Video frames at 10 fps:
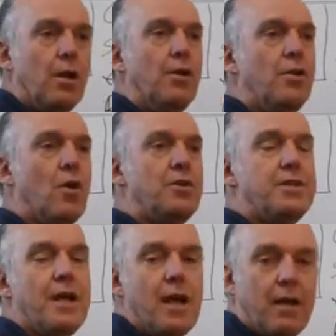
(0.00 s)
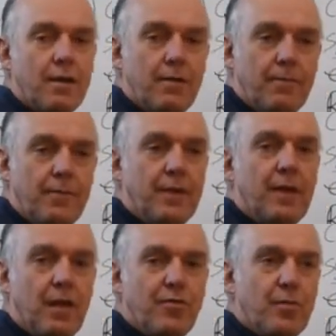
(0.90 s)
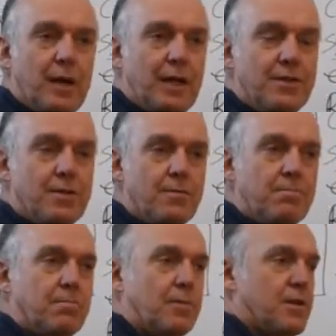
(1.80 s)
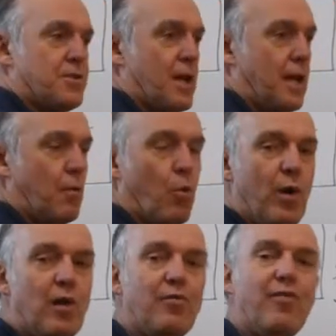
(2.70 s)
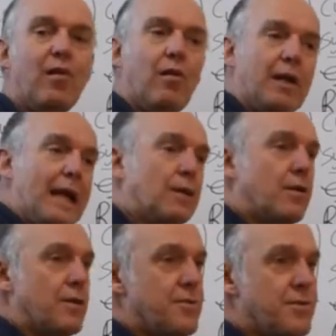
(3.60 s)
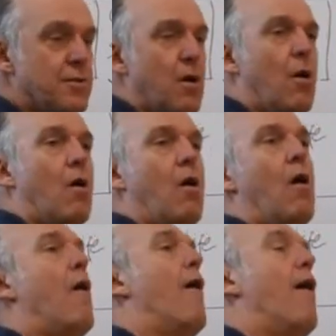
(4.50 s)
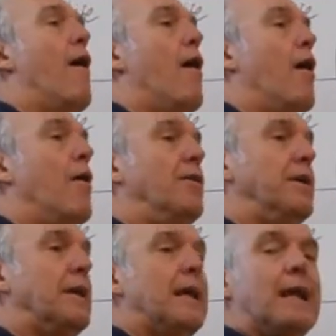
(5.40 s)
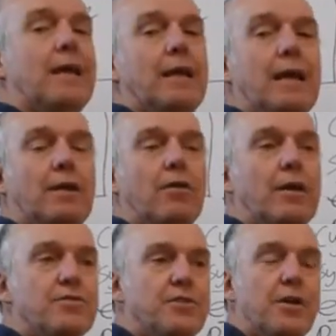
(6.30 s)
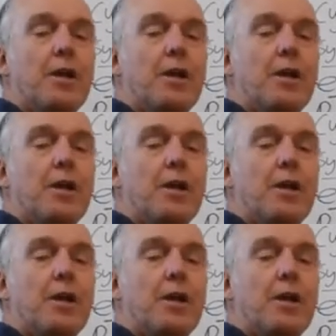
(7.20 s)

Non-shared information, let's say willful ignorance, uh, the ignorance, the